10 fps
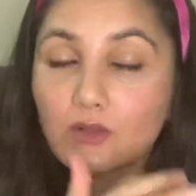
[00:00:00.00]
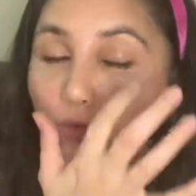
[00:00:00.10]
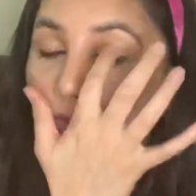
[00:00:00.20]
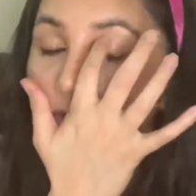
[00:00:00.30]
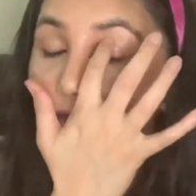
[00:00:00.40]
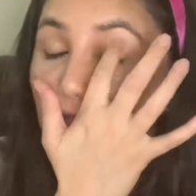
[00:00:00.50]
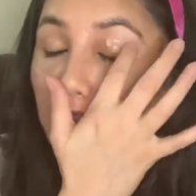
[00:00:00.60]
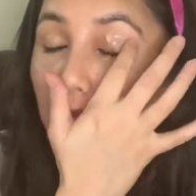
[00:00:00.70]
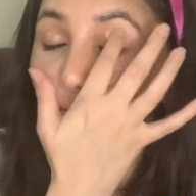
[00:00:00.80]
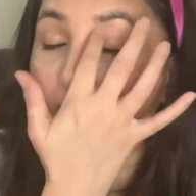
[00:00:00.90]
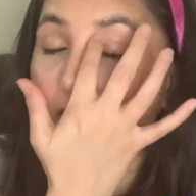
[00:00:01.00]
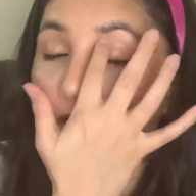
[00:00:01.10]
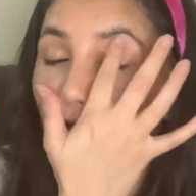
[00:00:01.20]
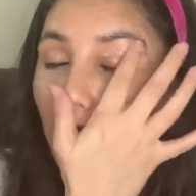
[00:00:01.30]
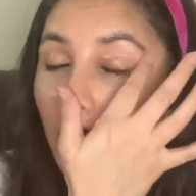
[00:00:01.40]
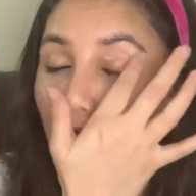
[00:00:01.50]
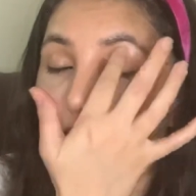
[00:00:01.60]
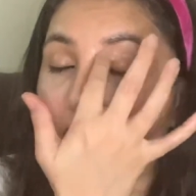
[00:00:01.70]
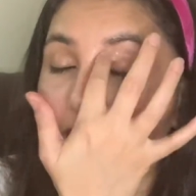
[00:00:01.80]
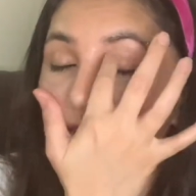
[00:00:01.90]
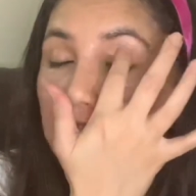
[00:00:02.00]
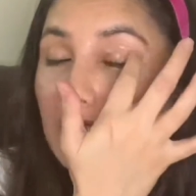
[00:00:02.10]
coolness in my eyes.